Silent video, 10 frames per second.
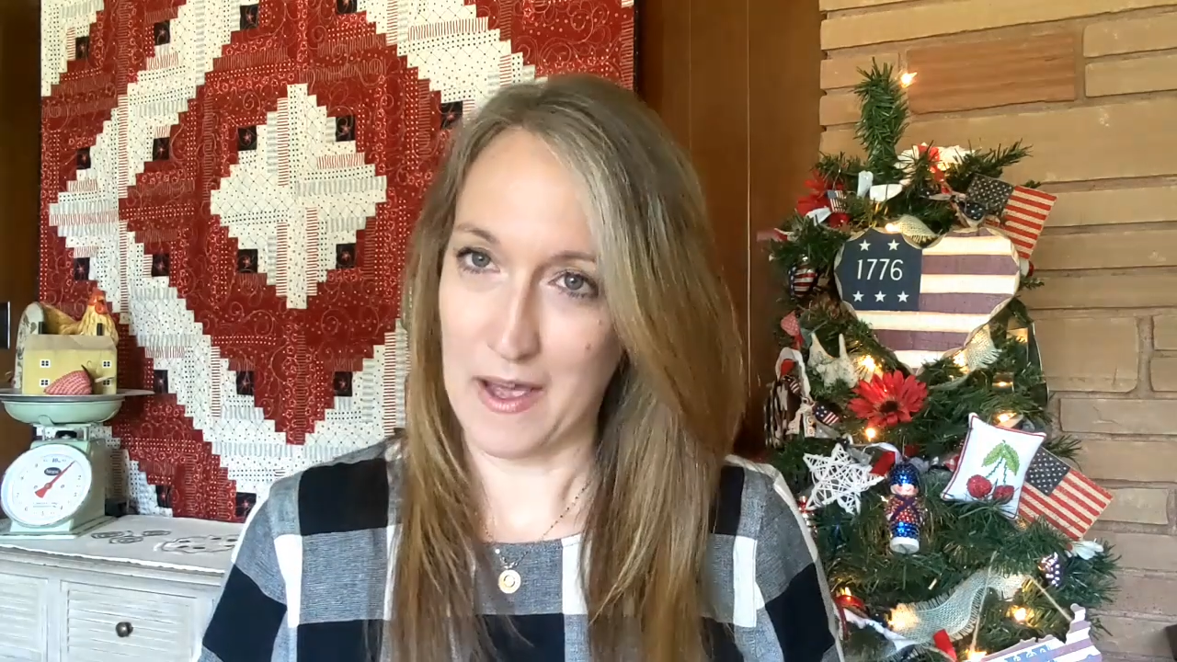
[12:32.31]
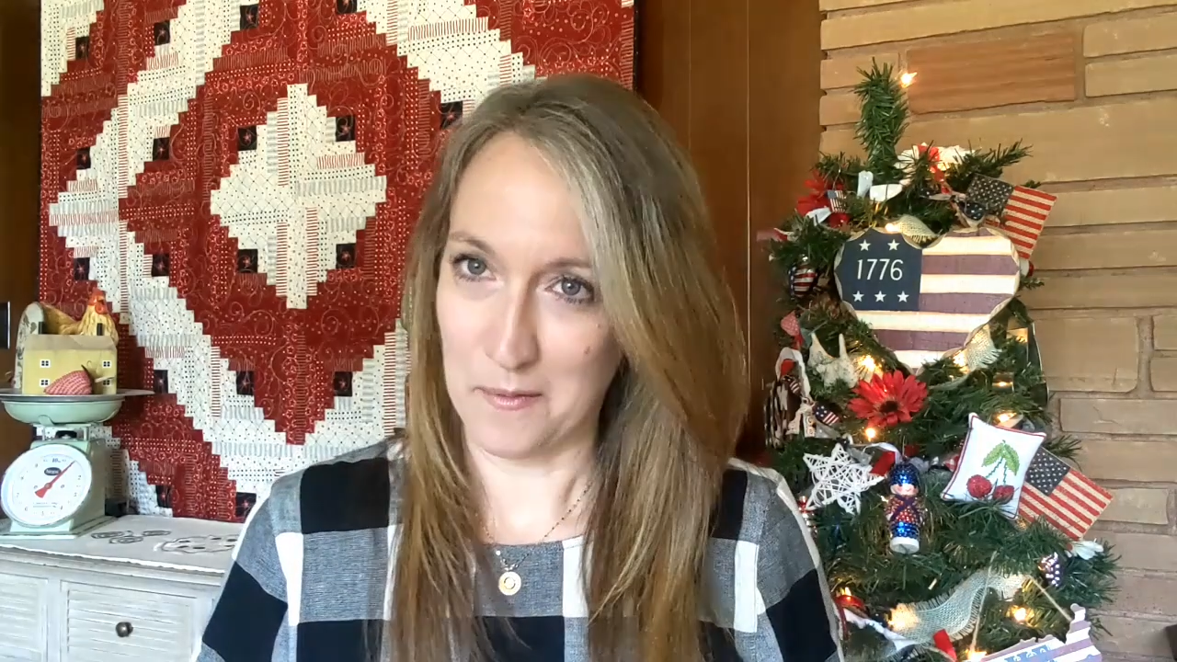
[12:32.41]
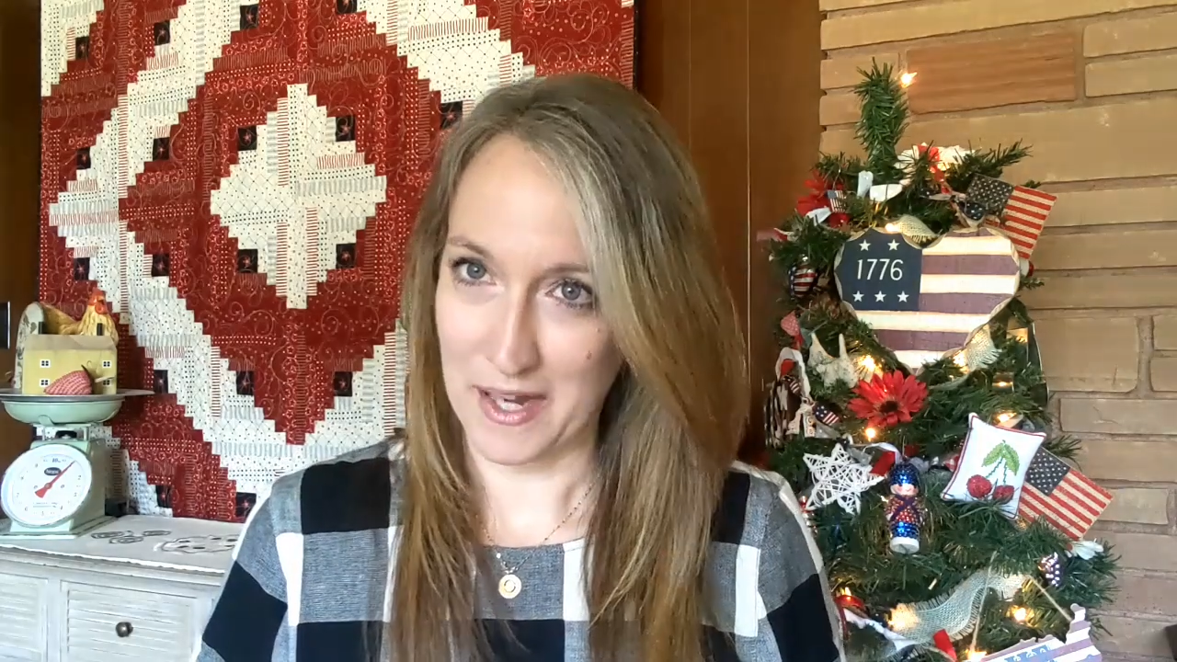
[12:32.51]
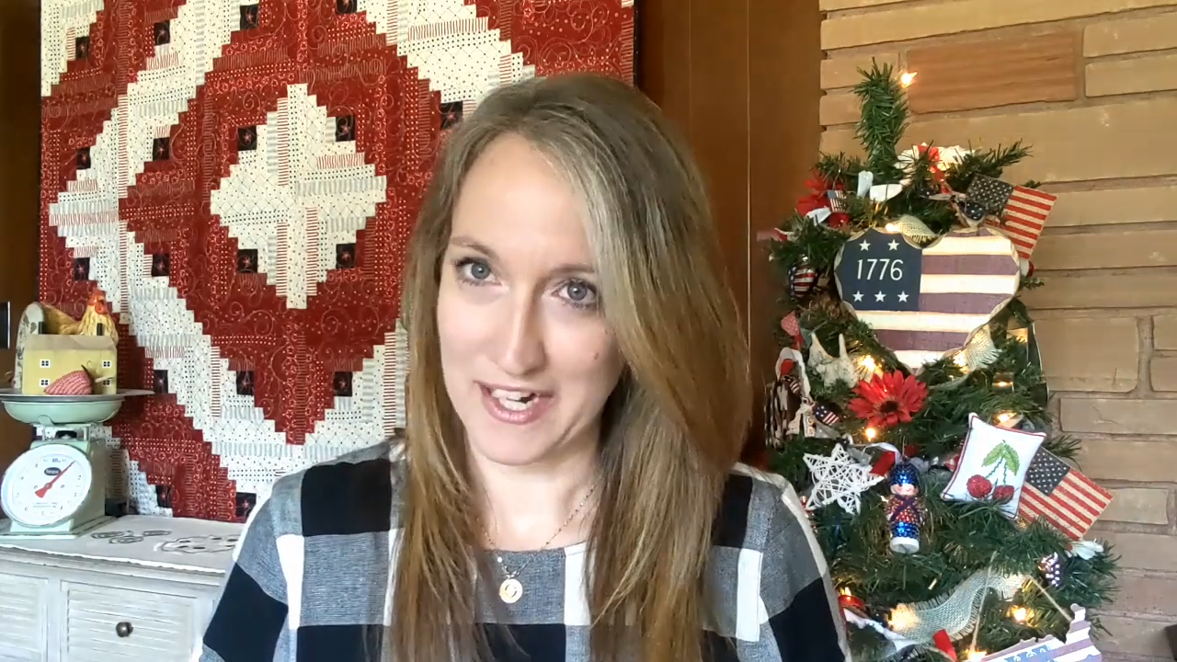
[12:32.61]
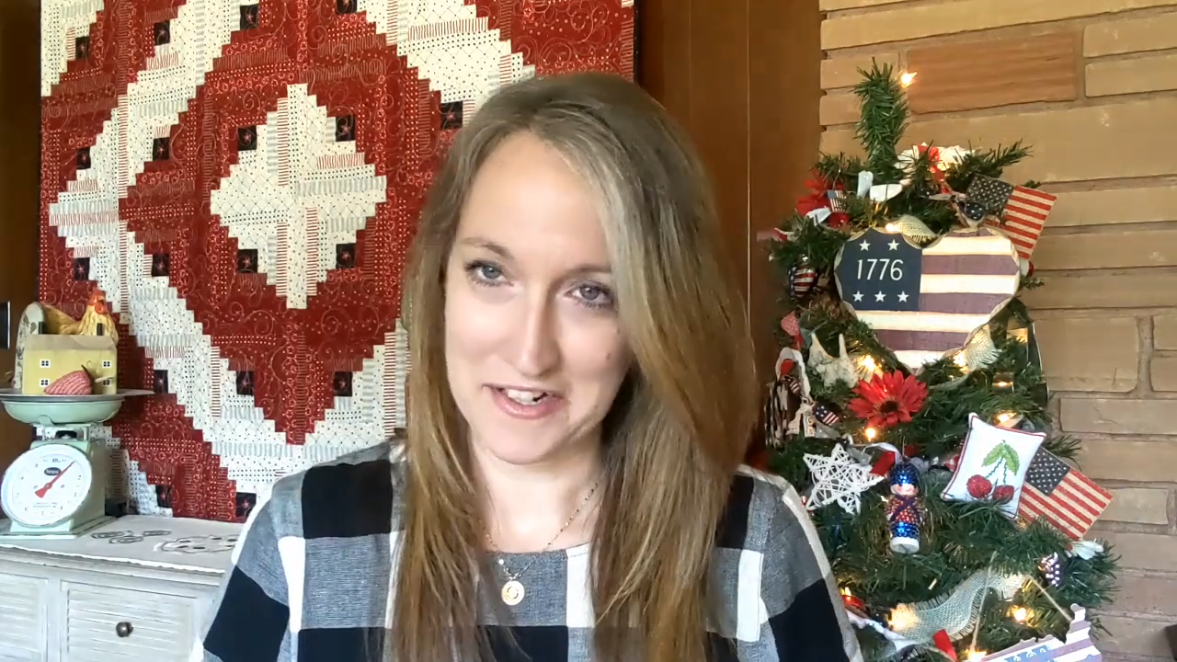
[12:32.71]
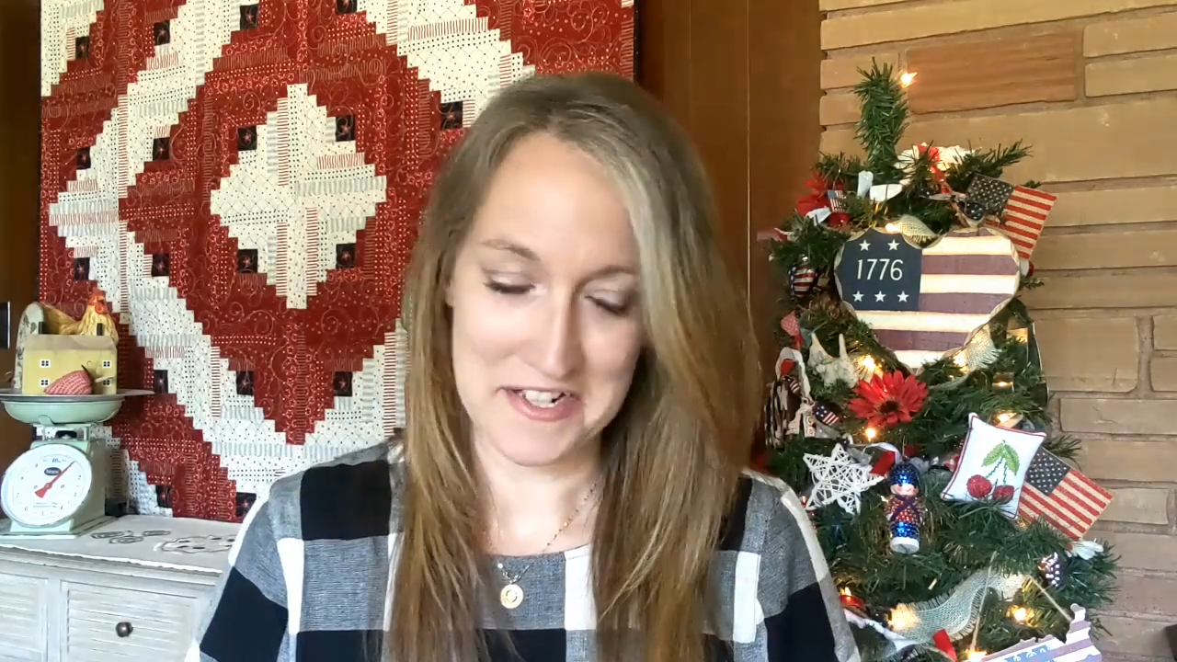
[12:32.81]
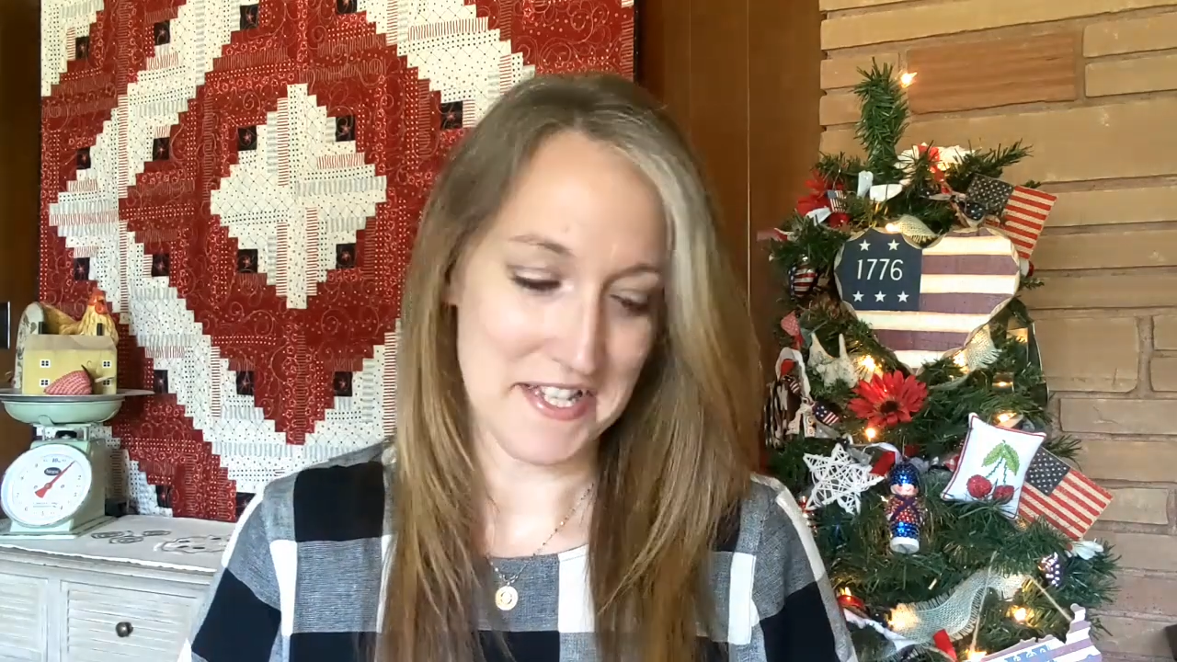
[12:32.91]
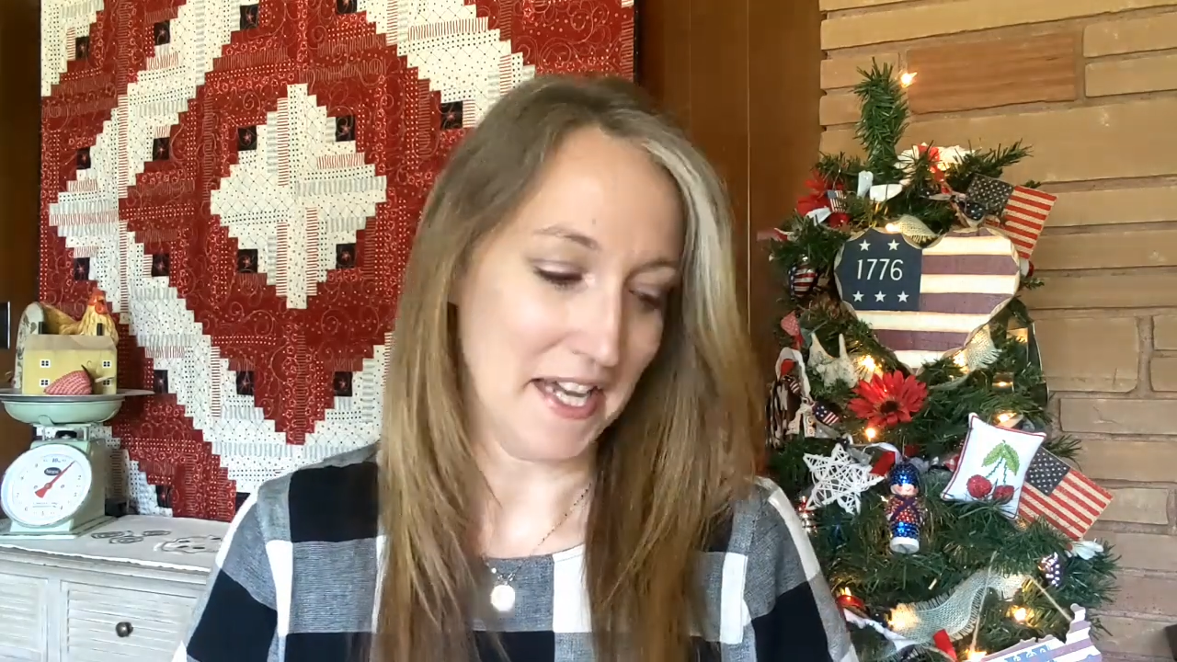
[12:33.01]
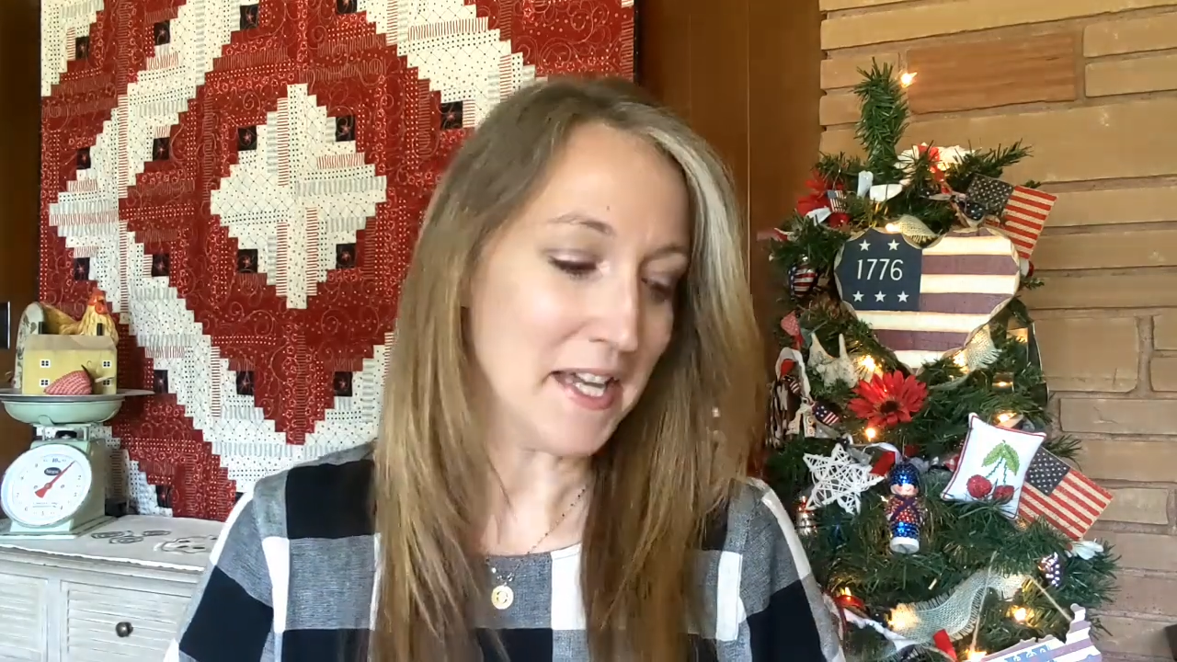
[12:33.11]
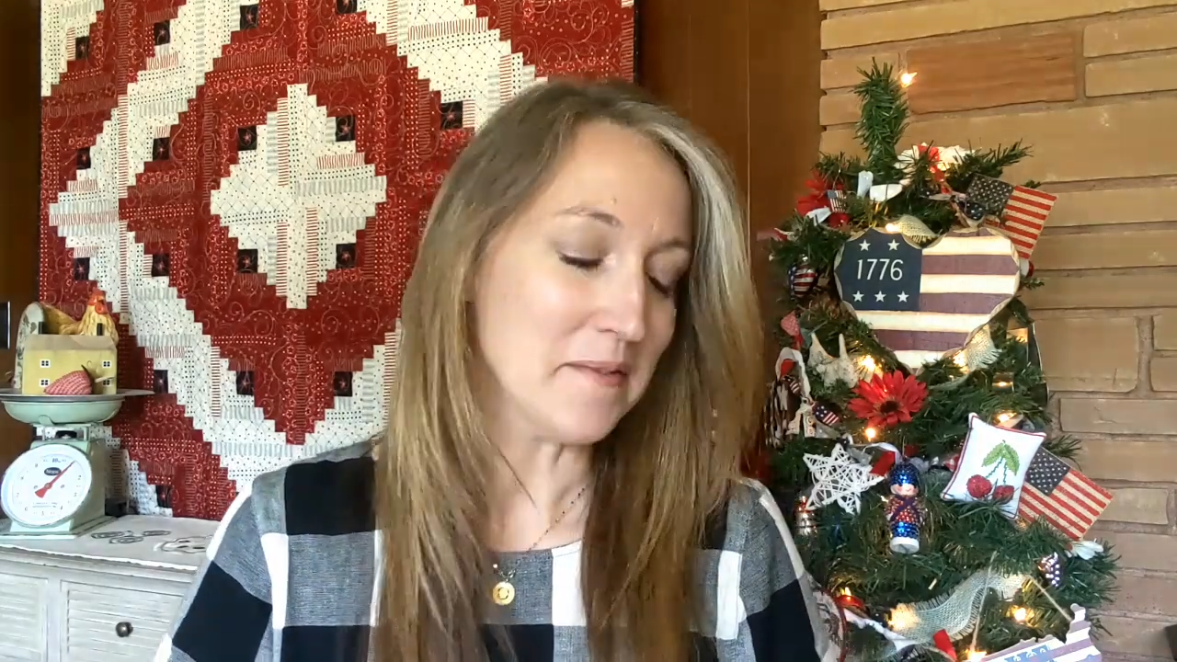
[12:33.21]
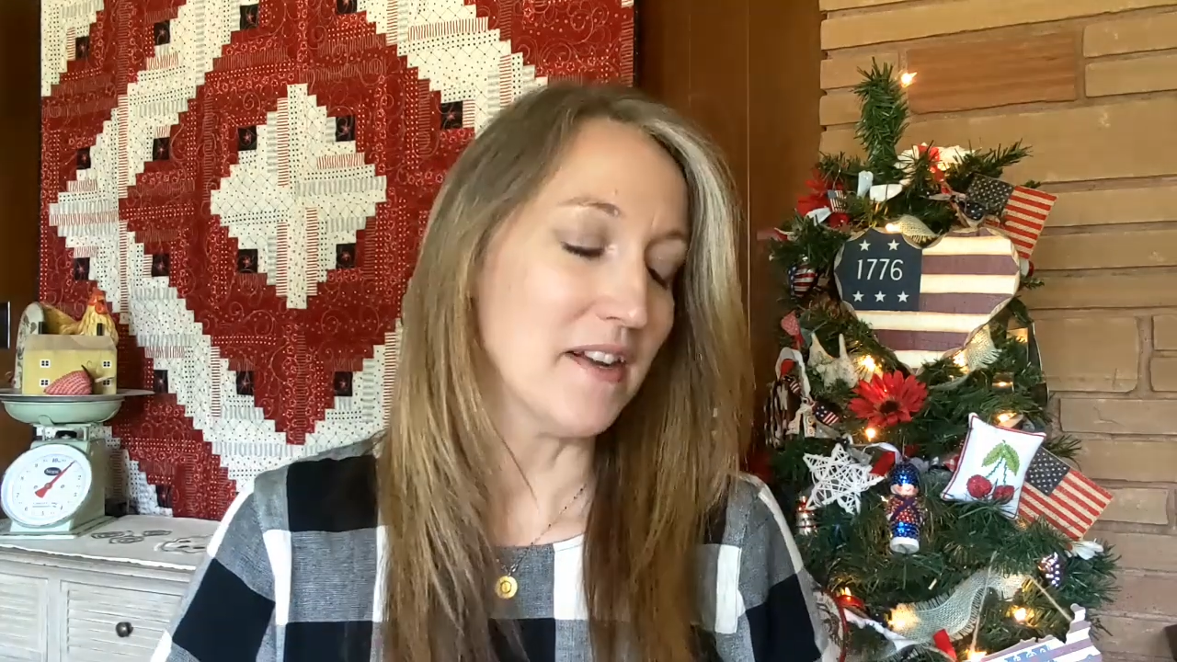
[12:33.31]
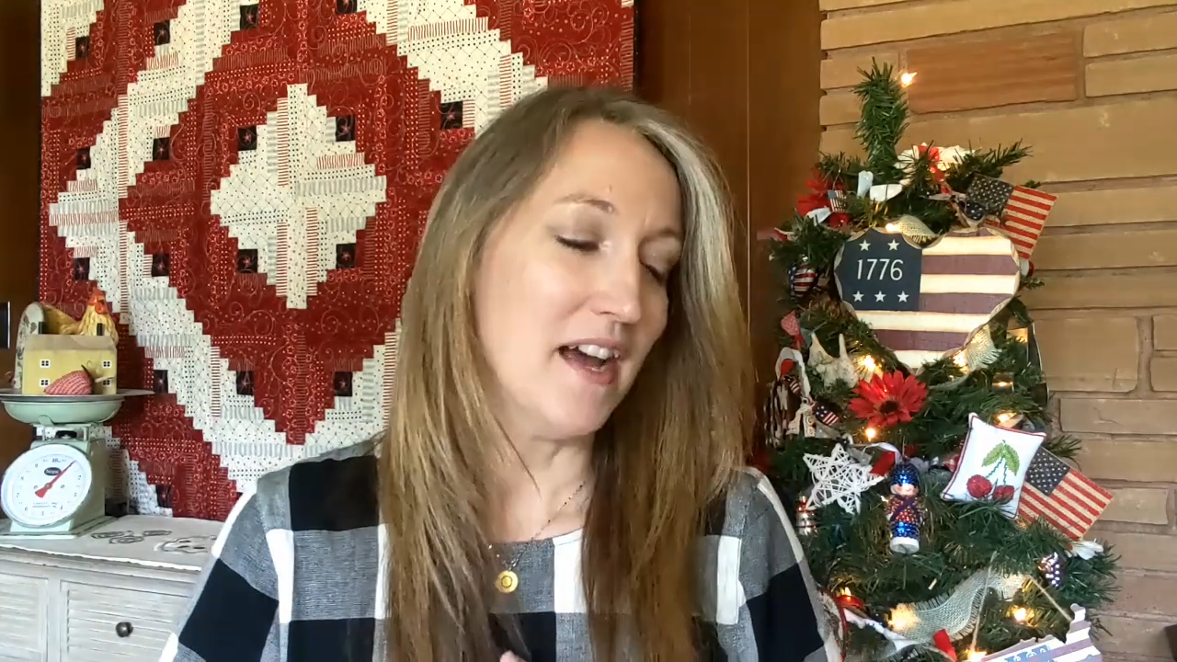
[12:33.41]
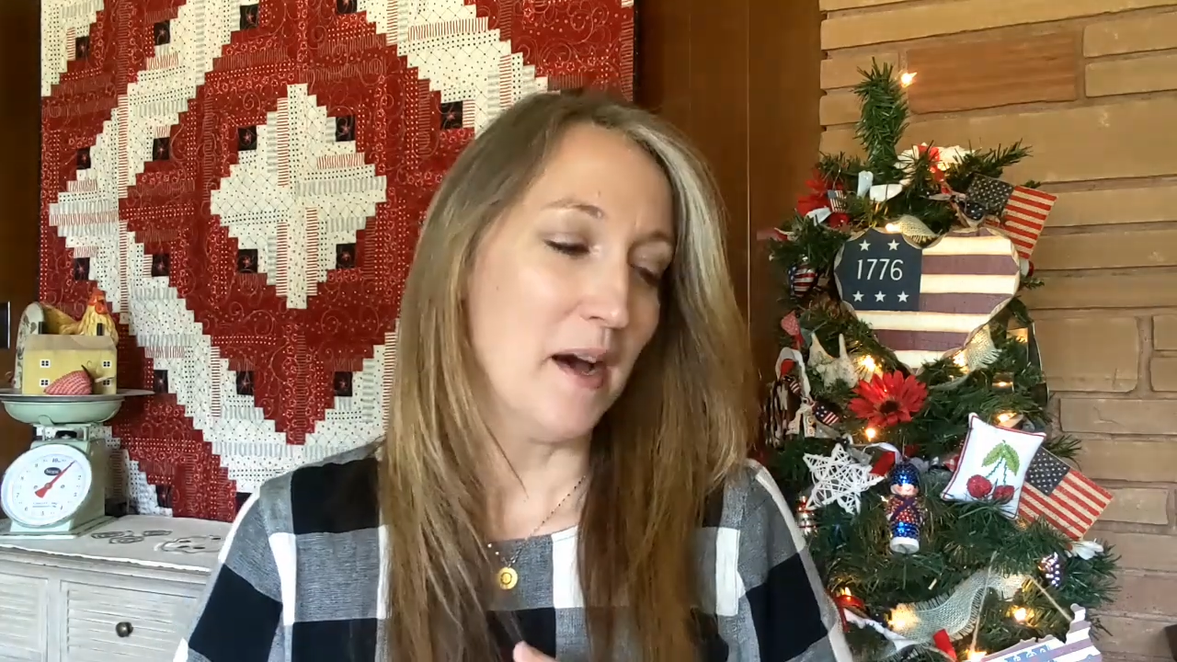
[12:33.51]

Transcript: that why here in a second.